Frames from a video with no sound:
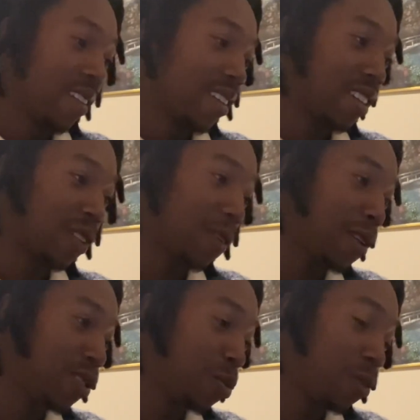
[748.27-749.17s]
that's
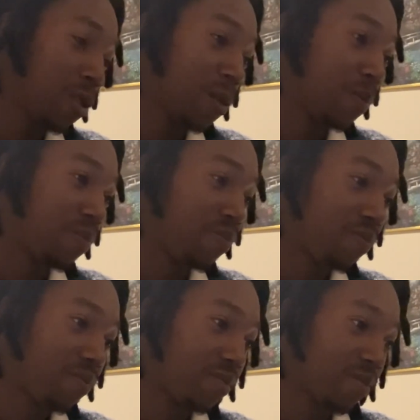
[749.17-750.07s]
crazy, bro.
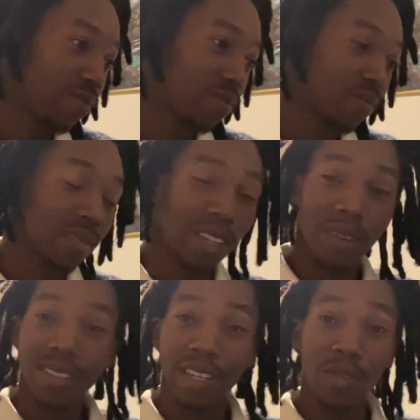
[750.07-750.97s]
That's why
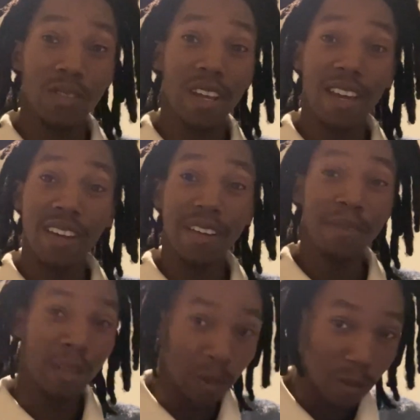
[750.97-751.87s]
I say you never
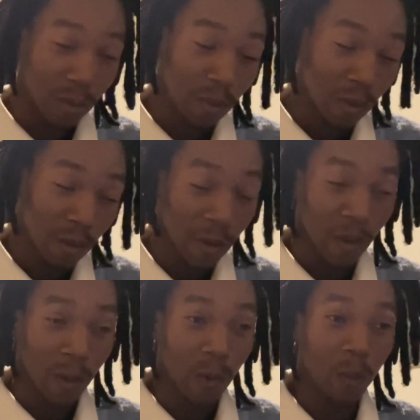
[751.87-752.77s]
know
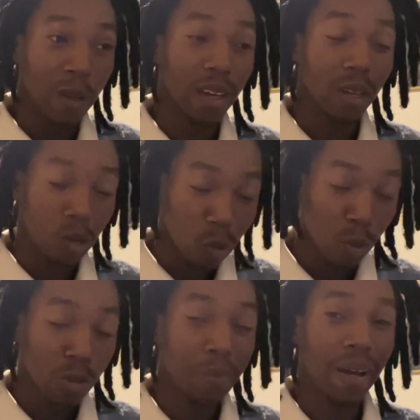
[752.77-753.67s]
what
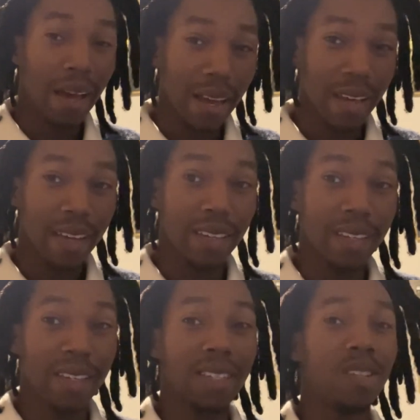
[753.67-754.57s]
goes behind
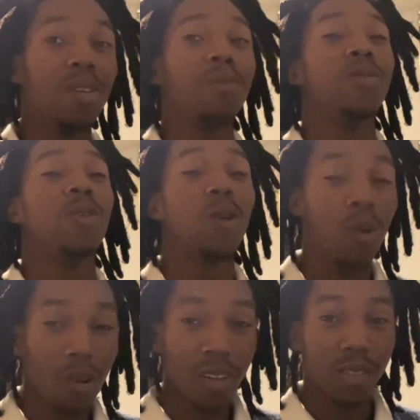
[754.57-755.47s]
them
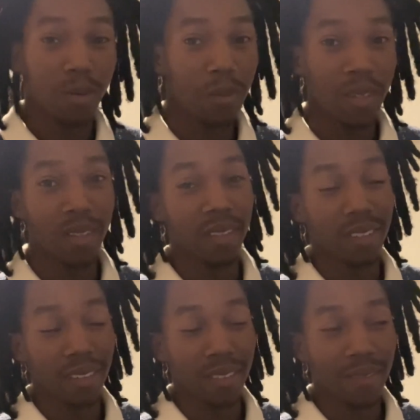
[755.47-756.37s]
doors, homie
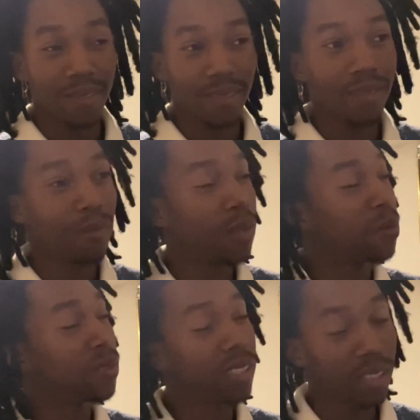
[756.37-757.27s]

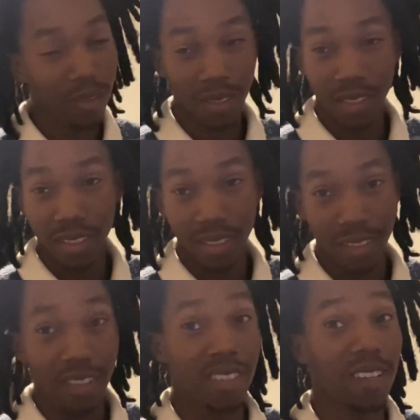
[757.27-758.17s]
people's secrets.
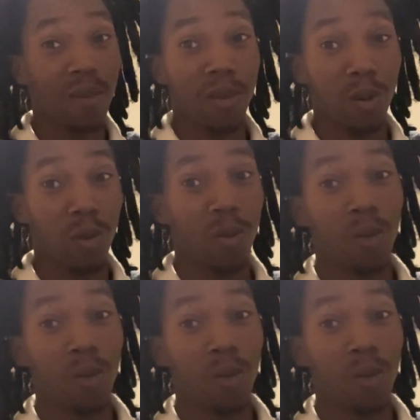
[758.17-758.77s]
You never know.